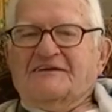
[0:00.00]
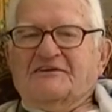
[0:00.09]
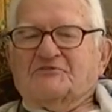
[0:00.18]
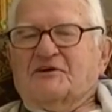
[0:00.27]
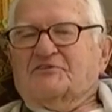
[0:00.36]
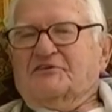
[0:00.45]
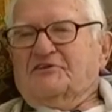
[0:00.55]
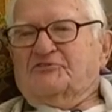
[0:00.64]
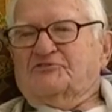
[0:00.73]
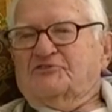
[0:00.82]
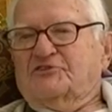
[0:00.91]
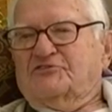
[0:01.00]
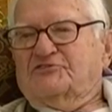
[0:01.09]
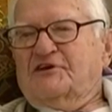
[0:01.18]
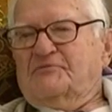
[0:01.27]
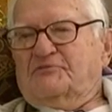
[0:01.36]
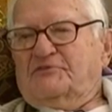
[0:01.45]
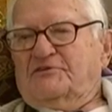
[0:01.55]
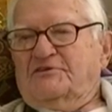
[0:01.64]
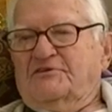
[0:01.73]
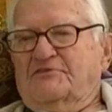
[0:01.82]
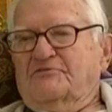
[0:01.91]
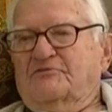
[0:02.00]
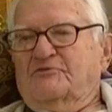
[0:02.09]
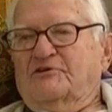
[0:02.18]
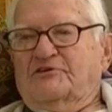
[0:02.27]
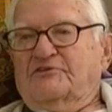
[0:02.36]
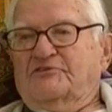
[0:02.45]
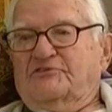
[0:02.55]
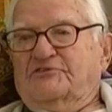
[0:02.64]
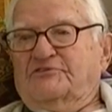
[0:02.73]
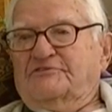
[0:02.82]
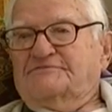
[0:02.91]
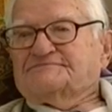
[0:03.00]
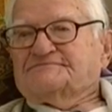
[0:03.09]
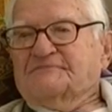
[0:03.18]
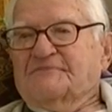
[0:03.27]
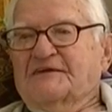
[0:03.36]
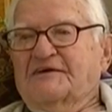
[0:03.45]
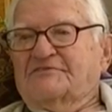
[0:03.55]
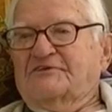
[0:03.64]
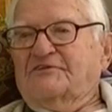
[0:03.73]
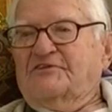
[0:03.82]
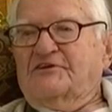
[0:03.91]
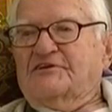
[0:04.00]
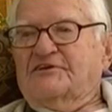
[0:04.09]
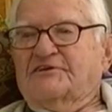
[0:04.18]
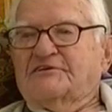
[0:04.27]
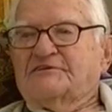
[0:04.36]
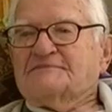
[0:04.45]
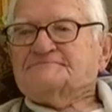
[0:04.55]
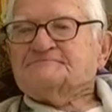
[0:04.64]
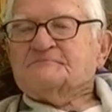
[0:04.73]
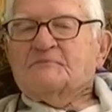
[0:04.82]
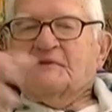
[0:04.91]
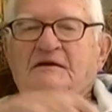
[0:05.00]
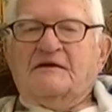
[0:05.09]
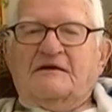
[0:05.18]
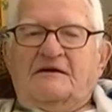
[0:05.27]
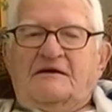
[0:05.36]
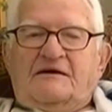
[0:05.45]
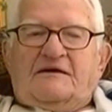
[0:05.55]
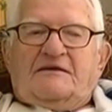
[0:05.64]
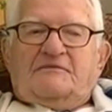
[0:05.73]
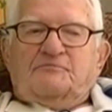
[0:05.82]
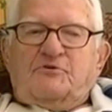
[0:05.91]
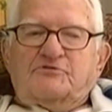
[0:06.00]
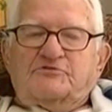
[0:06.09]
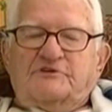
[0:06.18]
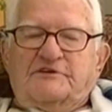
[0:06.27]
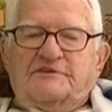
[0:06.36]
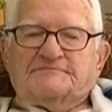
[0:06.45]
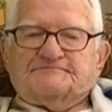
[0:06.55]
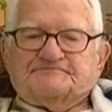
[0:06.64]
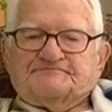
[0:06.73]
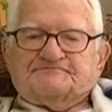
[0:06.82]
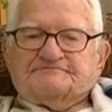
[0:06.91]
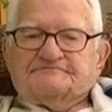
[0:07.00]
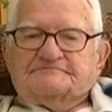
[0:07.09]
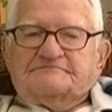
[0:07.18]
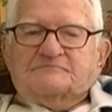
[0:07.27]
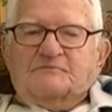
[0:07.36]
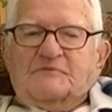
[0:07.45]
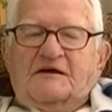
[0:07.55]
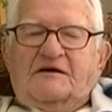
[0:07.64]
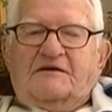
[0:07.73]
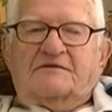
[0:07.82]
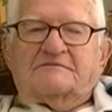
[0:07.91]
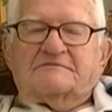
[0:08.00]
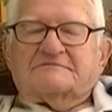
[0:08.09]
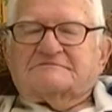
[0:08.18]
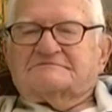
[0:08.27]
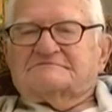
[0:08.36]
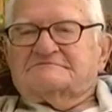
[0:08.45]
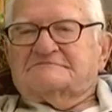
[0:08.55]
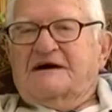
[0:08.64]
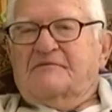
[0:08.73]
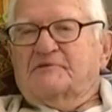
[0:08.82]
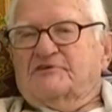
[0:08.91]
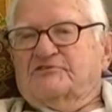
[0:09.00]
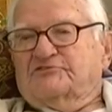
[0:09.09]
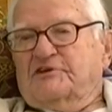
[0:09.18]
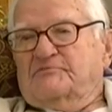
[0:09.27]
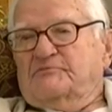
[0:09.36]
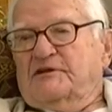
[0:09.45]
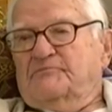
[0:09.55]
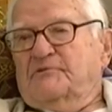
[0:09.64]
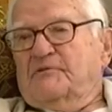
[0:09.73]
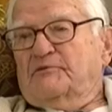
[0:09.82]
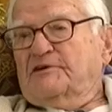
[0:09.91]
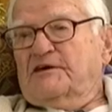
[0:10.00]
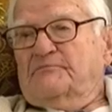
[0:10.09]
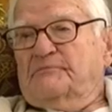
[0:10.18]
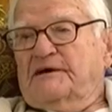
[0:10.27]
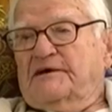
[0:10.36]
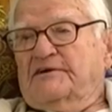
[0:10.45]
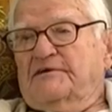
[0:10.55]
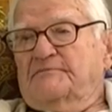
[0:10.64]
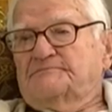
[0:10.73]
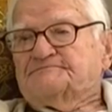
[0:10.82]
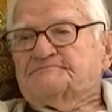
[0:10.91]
So I thought that was a good example in there of what it is to think. And personally, I'll make a statement I probably can't back up,